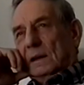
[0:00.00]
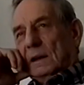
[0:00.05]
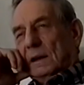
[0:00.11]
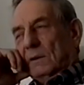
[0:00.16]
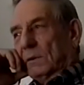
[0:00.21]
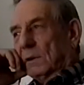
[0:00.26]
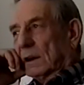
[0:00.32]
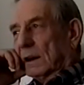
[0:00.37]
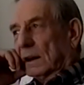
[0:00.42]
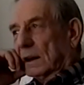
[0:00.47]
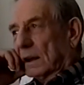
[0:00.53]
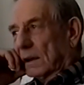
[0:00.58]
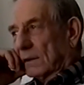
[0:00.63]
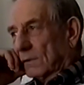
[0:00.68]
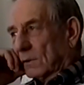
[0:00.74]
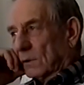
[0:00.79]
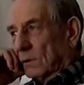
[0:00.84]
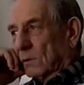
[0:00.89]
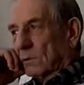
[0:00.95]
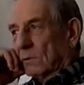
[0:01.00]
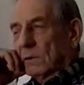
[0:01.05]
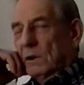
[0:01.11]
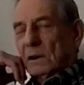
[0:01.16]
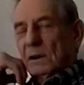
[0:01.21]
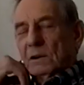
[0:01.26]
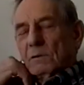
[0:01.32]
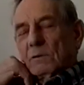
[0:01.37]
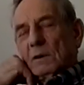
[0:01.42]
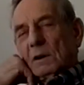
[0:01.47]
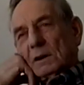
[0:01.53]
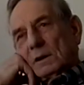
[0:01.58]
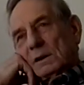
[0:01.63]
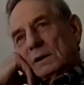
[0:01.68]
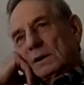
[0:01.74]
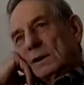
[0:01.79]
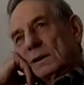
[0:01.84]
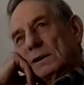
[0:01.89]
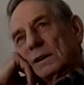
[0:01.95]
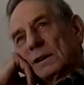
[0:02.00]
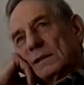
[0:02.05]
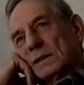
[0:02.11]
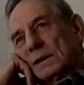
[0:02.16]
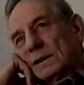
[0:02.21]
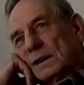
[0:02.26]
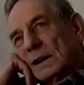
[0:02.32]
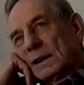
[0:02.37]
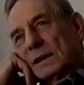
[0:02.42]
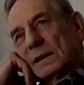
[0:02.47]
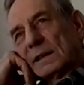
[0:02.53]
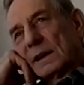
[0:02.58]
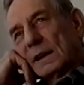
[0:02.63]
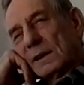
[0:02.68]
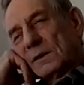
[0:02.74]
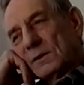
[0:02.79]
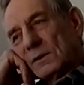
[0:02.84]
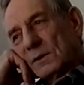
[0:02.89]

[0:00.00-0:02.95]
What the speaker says: We didn't have no running water or nothing like that,